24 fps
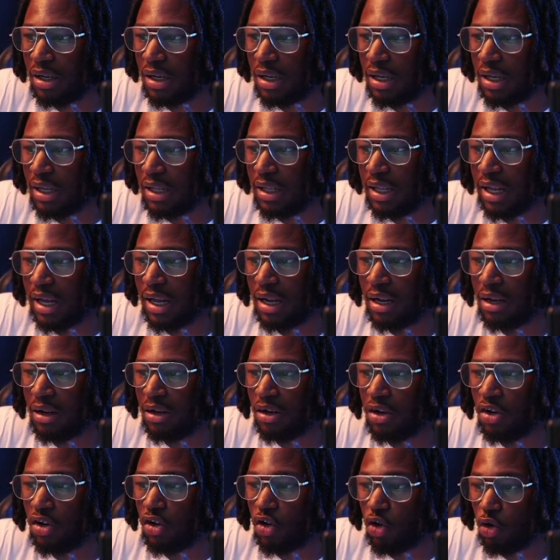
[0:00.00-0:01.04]
Then
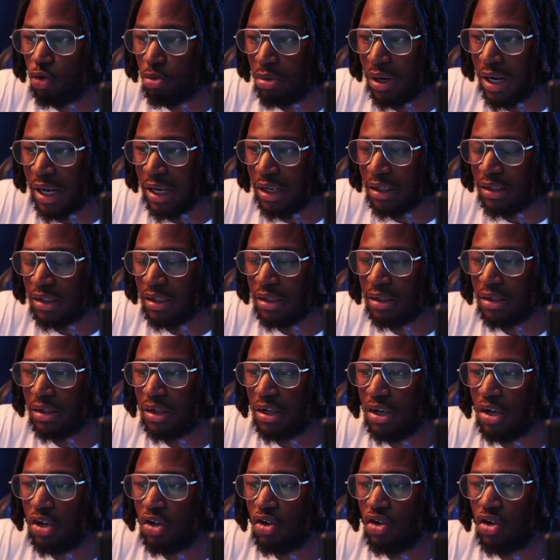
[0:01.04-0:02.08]
humanize.
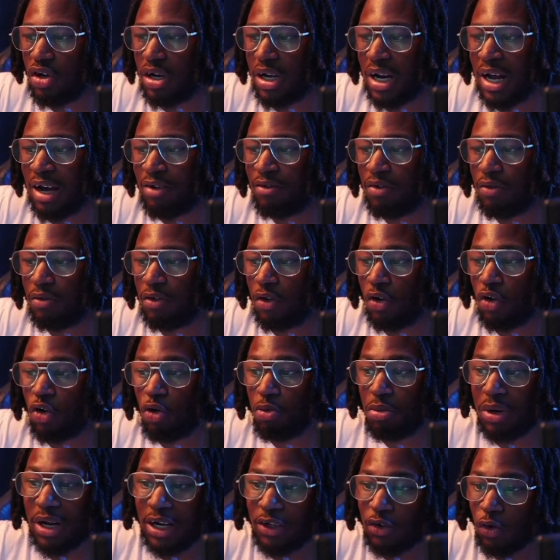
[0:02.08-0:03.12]
You can have the
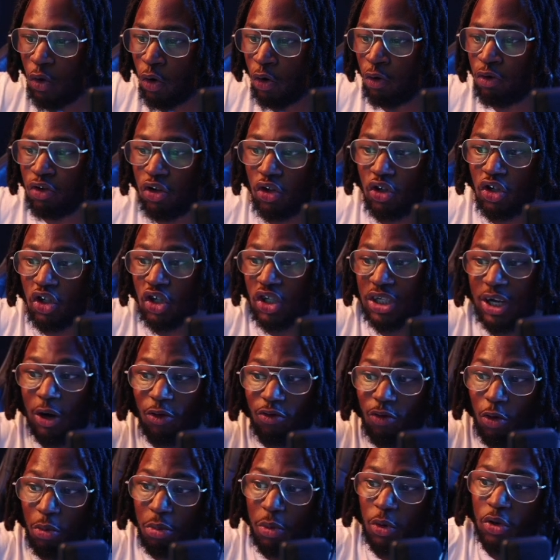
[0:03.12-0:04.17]
humanize off, so you just sound
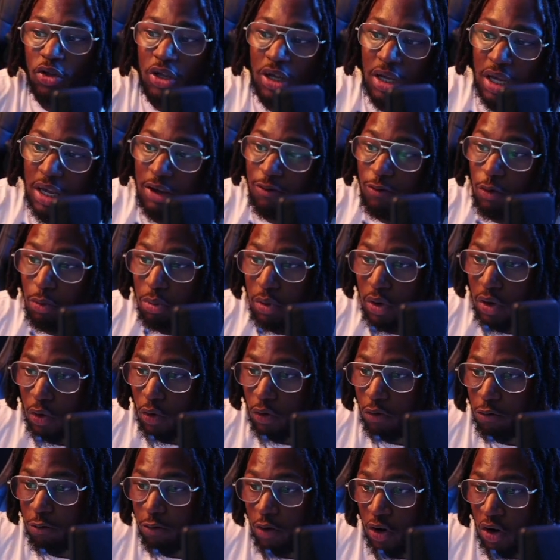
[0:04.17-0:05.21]
robotic if you put it
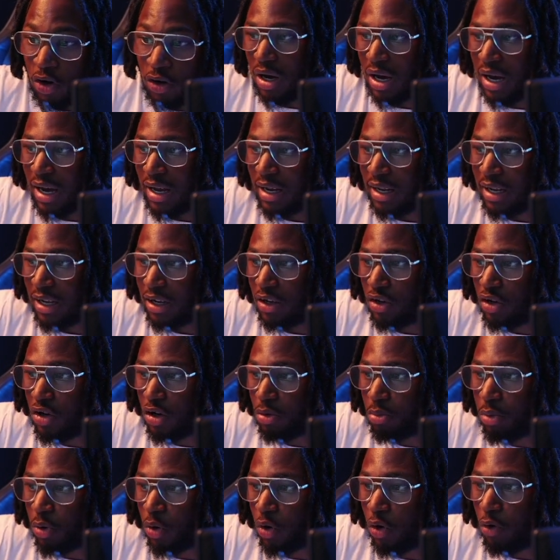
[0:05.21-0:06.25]
on fast, and then you can
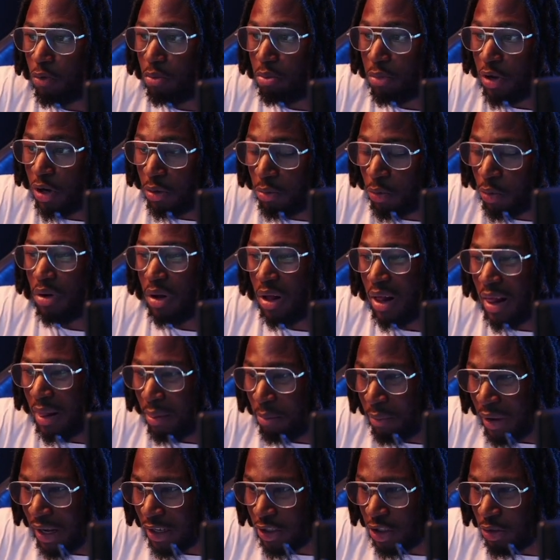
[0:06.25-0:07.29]
put it on minimum and
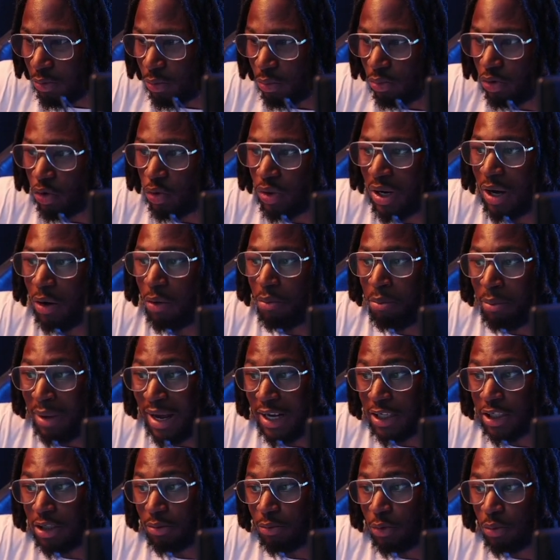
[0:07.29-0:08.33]
maximum. So that
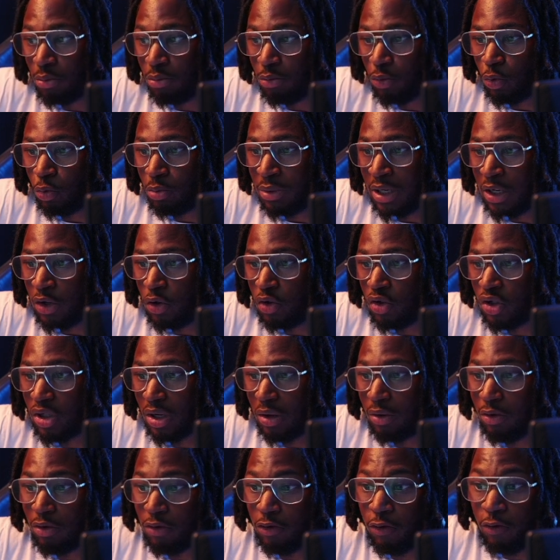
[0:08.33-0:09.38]
maximum will make you
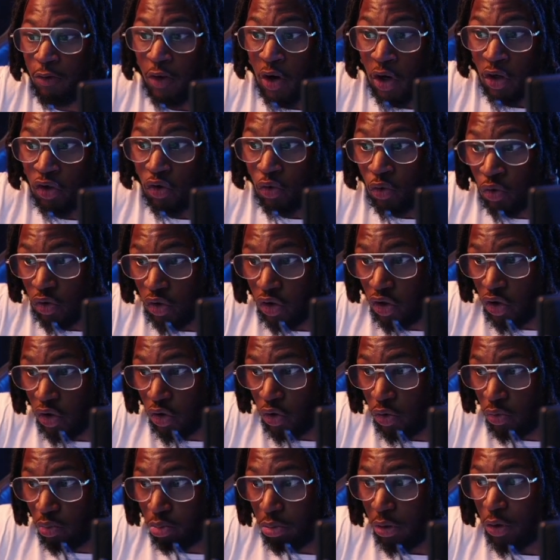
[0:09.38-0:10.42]
fast
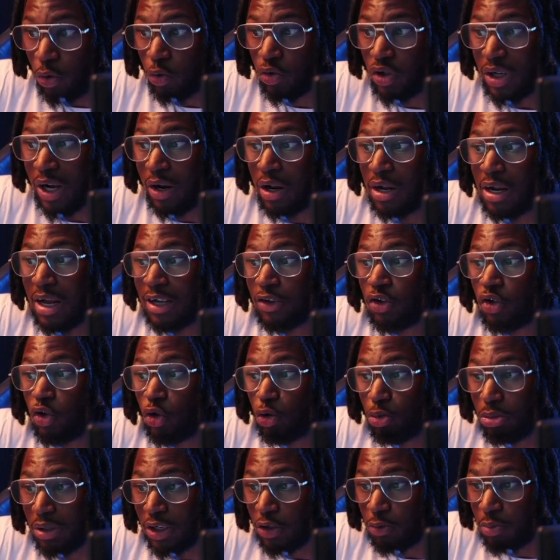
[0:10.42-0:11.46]
auto-tune, but you're sounding as
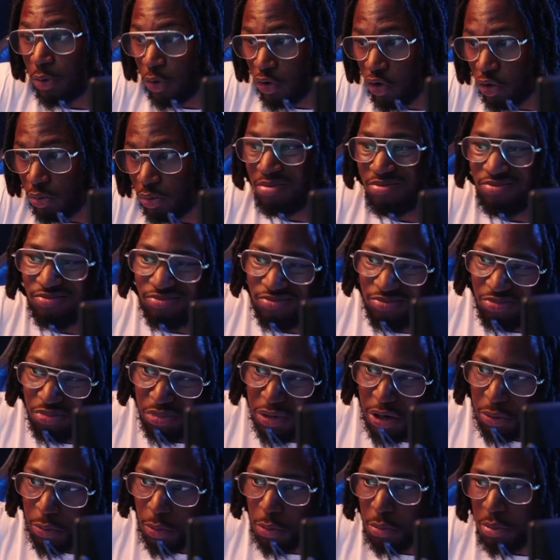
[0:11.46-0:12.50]
human as possible.
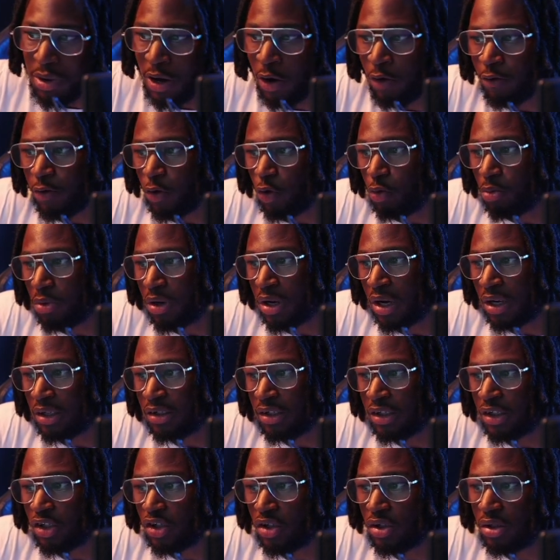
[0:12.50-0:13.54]
Minimum amount of
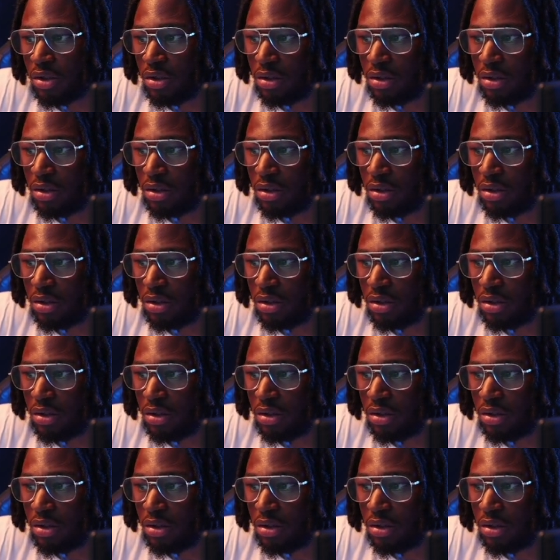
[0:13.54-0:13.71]
humanization,